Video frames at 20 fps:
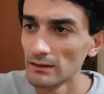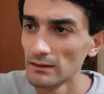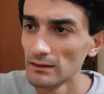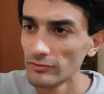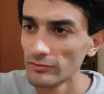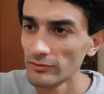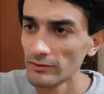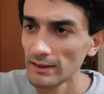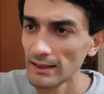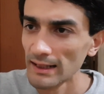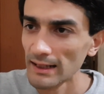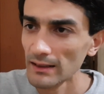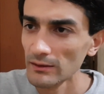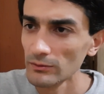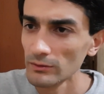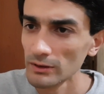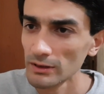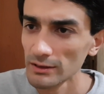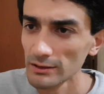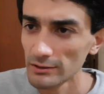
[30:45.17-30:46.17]

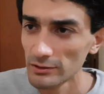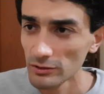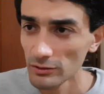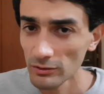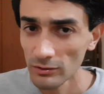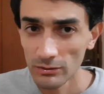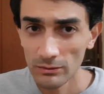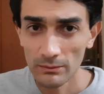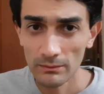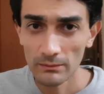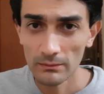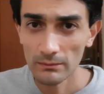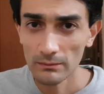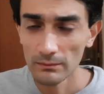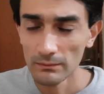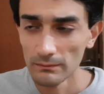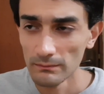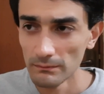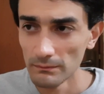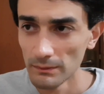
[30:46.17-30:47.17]
Flower
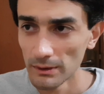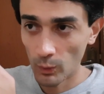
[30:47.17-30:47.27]
Dome.